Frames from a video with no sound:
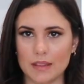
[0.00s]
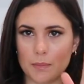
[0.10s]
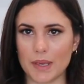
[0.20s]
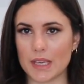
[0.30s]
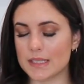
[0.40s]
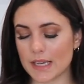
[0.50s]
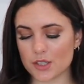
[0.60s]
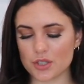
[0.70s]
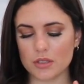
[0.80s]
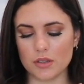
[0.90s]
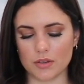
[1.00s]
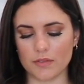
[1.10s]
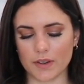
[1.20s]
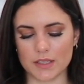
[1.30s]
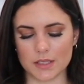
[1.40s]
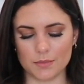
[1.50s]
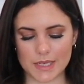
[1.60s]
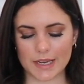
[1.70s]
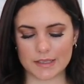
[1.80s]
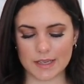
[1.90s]
In the bacon section, you can find some
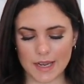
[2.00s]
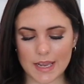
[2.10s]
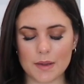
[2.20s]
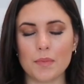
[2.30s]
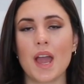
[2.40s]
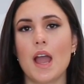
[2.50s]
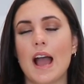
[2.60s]
diced ham.